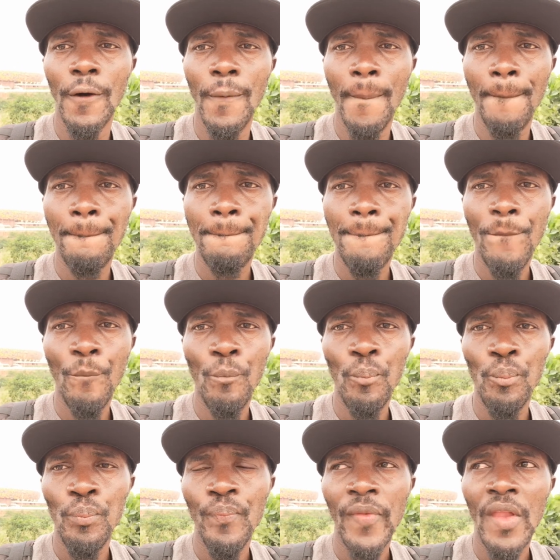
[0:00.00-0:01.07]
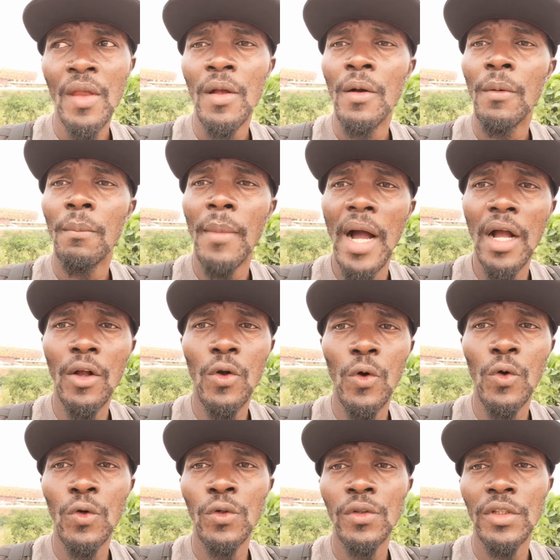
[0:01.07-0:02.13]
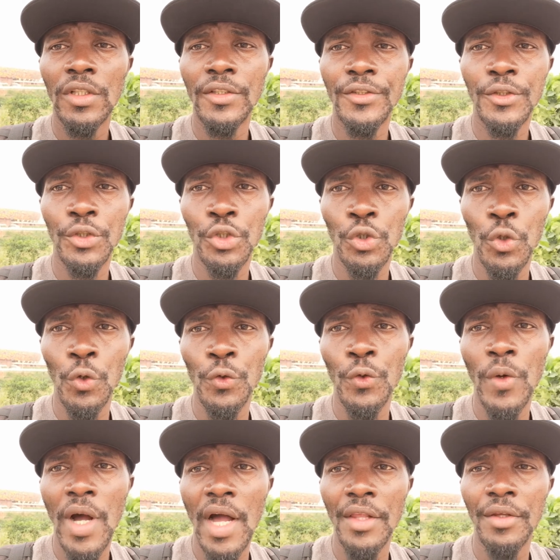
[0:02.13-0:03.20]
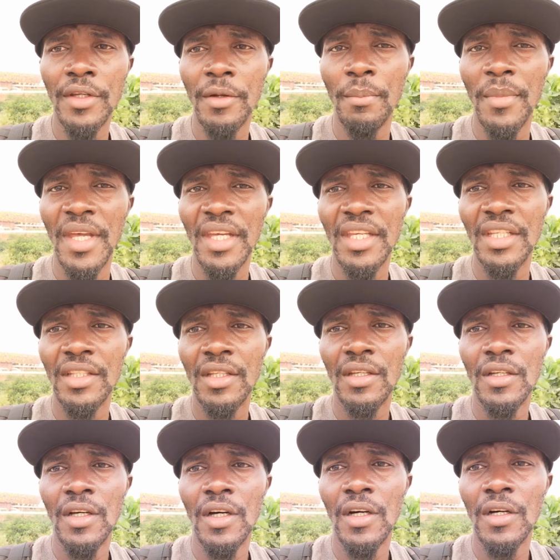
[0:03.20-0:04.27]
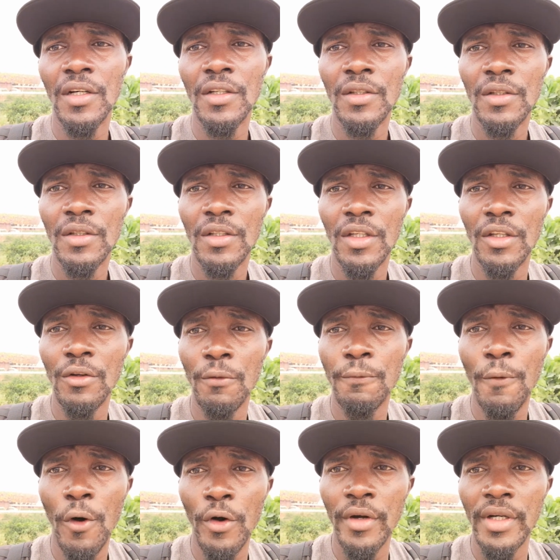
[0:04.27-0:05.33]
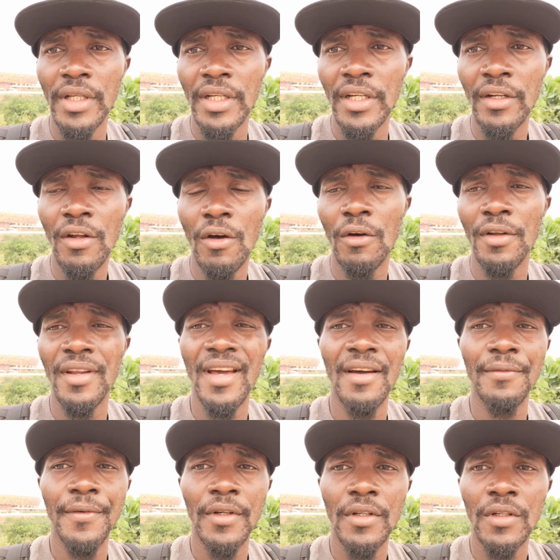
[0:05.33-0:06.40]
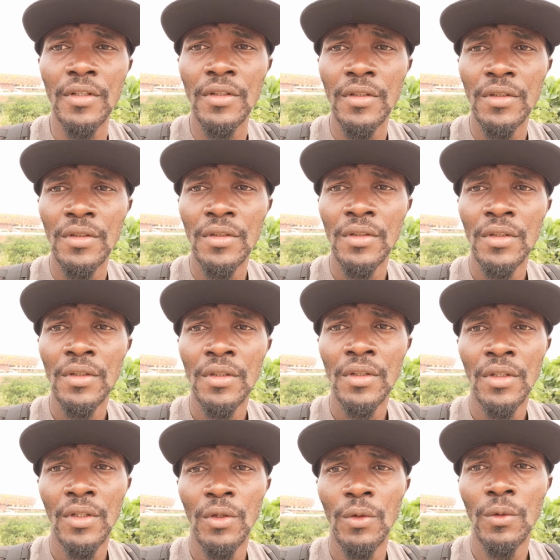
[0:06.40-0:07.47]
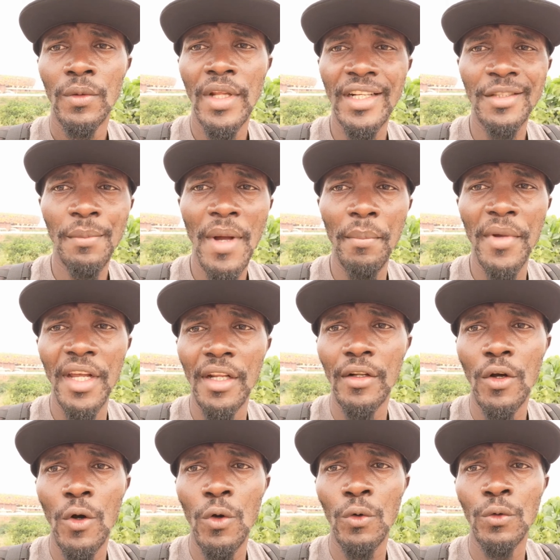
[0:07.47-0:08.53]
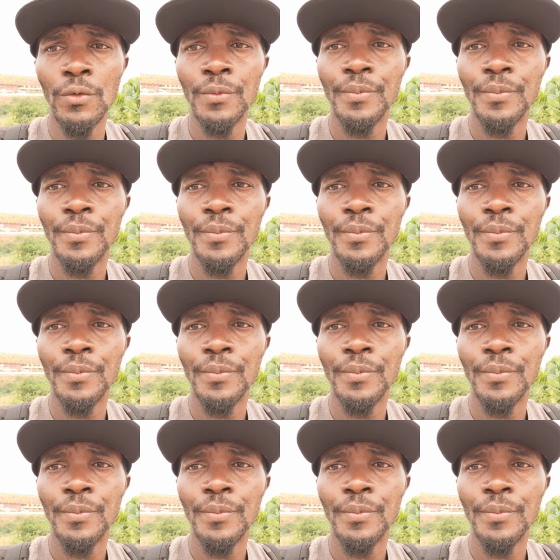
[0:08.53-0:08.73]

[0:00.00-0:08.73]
um, my goal is to show you how you can make it uh, in a foreign land or in Africa. That's my main goal.